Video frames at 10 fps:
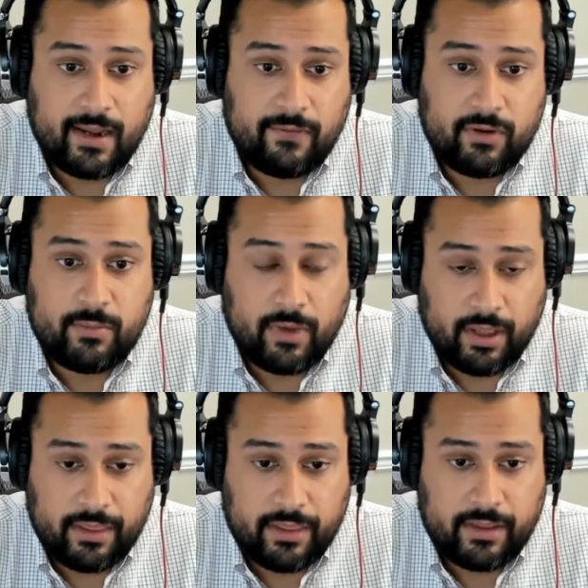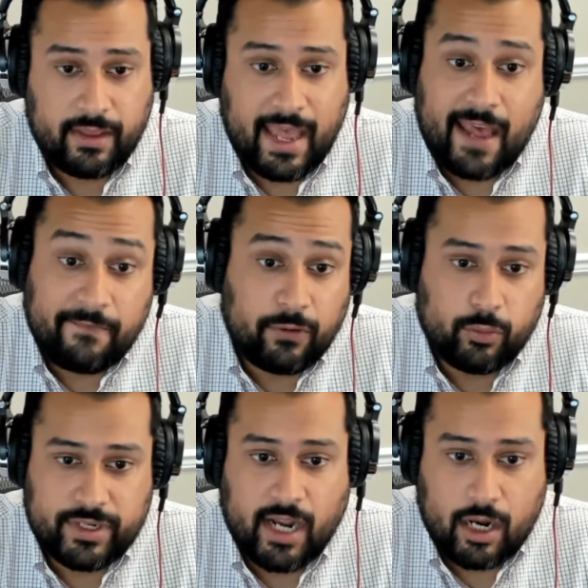every month at full
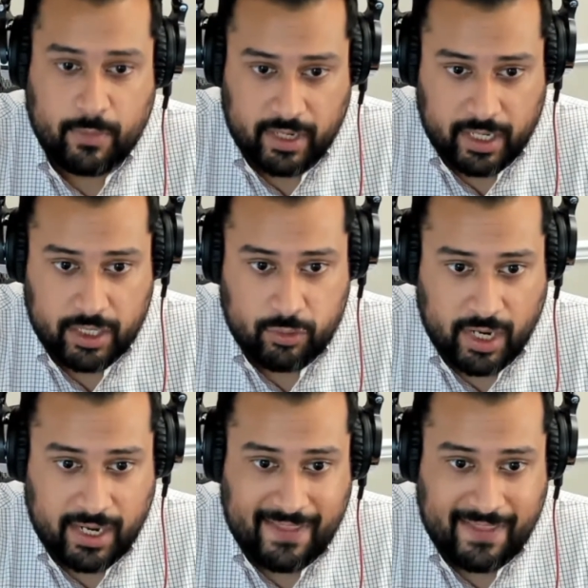retirement age, right?